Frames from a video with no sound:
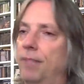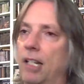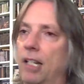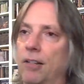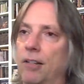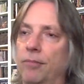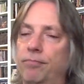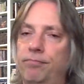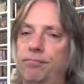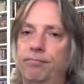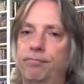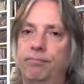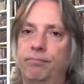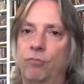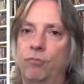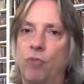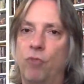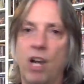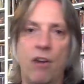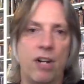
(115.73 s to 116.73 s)
you know
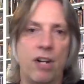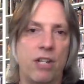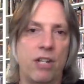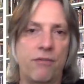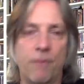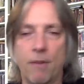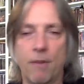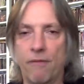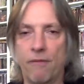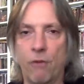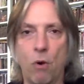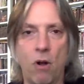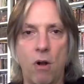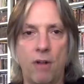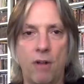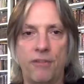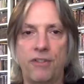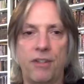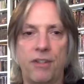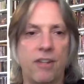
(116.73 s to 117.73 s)
rarities from the
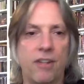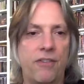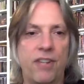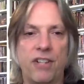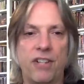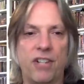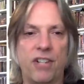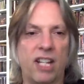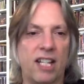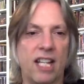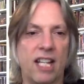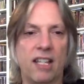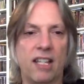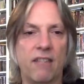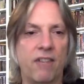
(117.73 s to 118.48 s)
vaults and things like that.